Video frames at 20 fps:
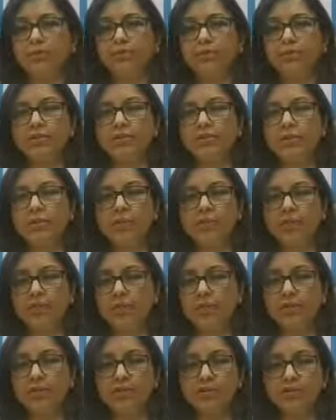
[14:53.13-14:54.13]
treated with
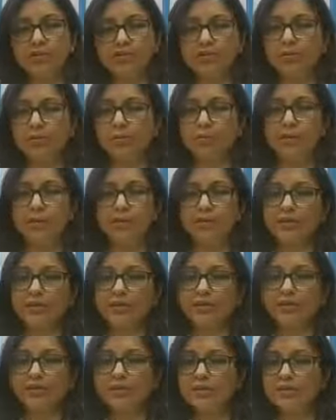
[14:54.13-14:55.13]
medications. You might
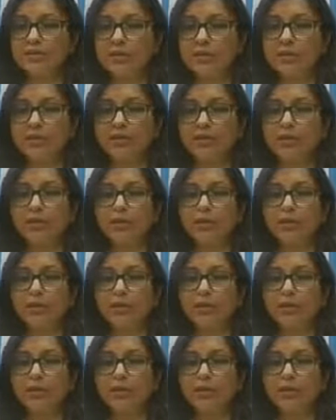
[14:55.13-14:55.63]
need surgery.